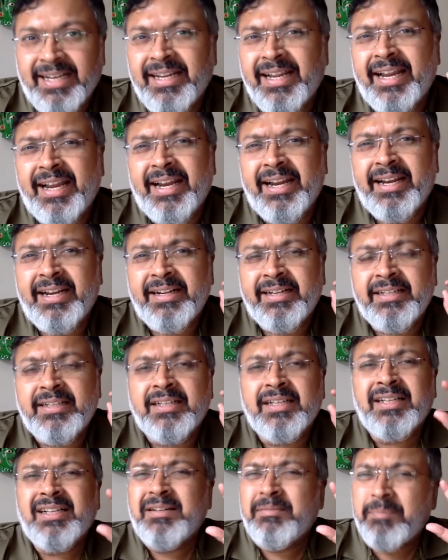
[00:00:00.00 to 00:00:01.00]
and
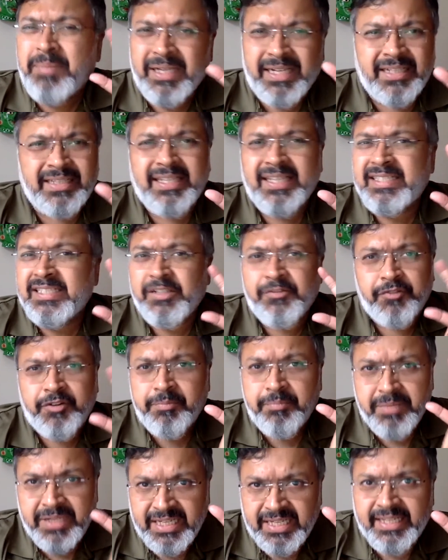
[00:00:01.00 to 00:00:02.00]
Bharat has
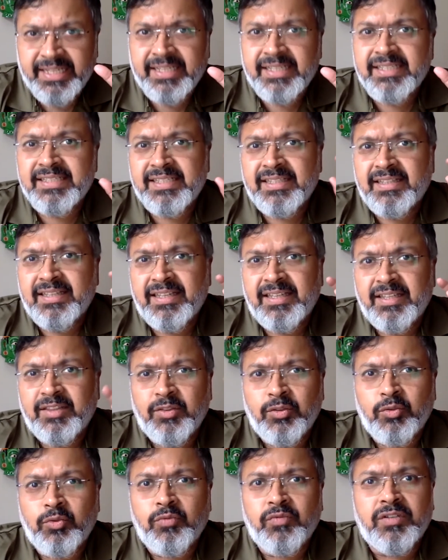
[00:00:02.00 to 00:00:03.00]
different meanings in the
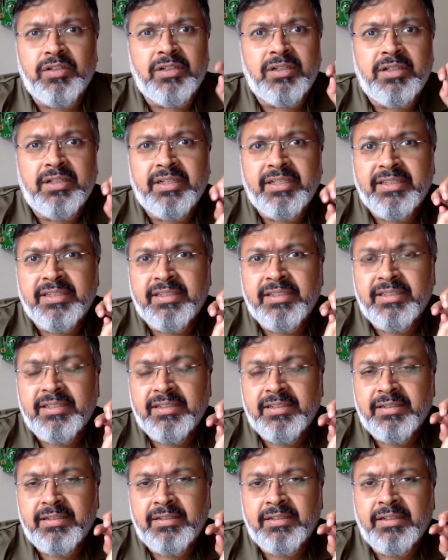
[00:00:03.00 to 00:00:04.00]
Hindu world, in
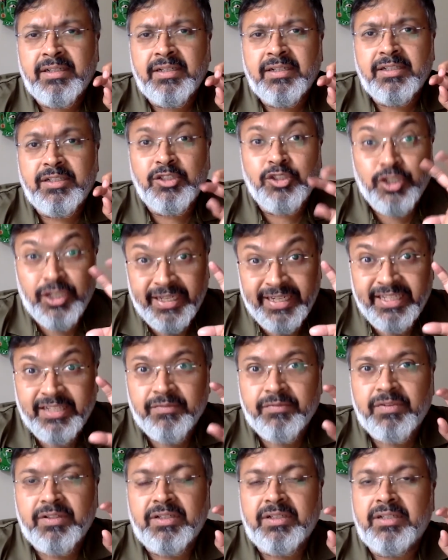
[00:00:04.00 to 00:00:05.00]
the
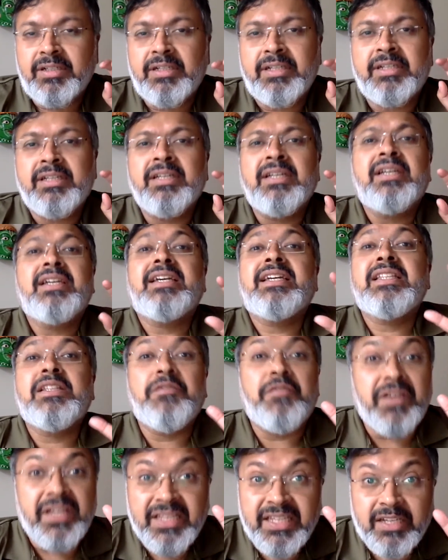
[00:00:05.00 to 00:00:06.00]
Jain world. In the
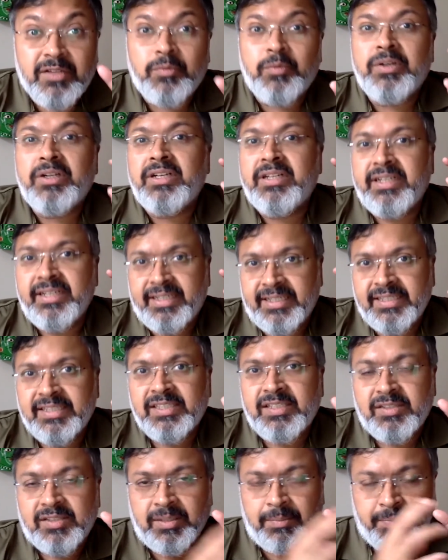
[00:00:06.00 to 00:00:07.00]
Vedic world, it
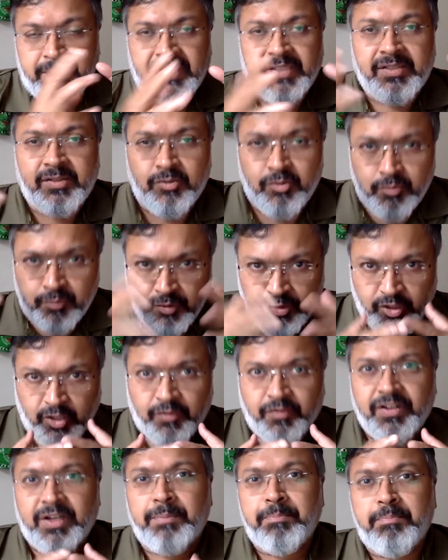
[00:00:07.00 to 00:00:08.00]
is the person who sort
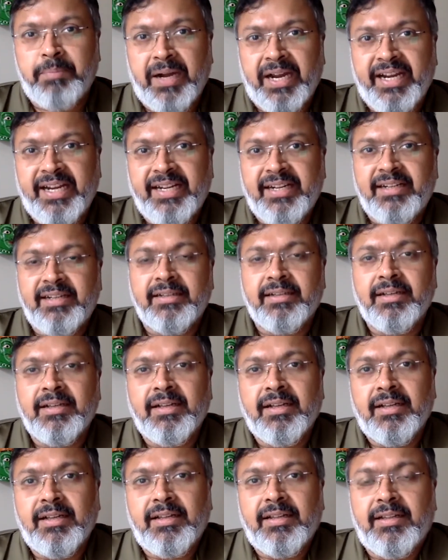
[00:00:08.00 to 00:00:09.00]
of compiled
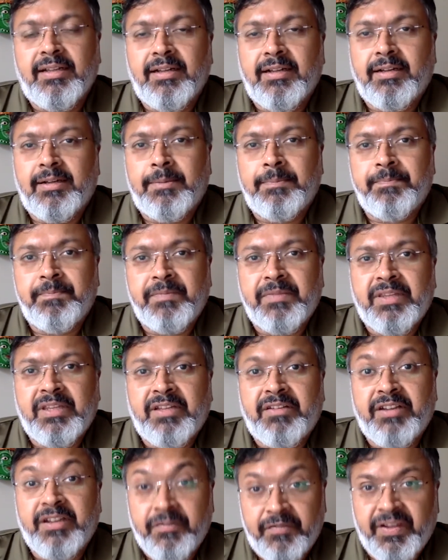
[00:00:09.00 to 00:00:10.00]

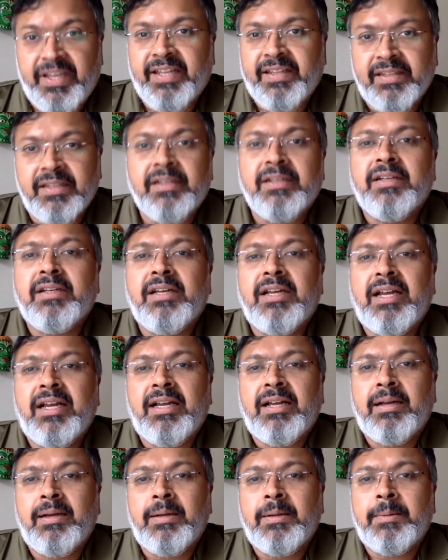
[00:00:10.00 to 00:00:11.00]
the Rig
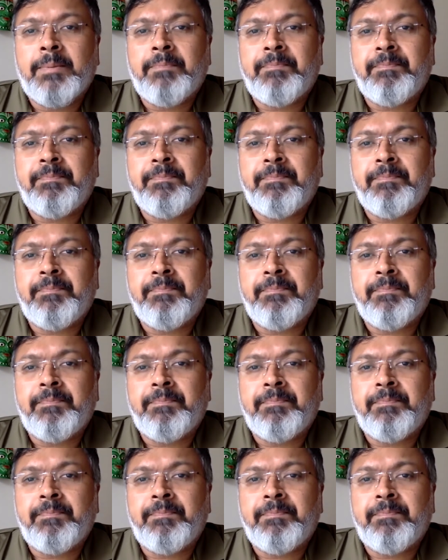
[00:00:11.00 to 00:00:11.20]
Veda.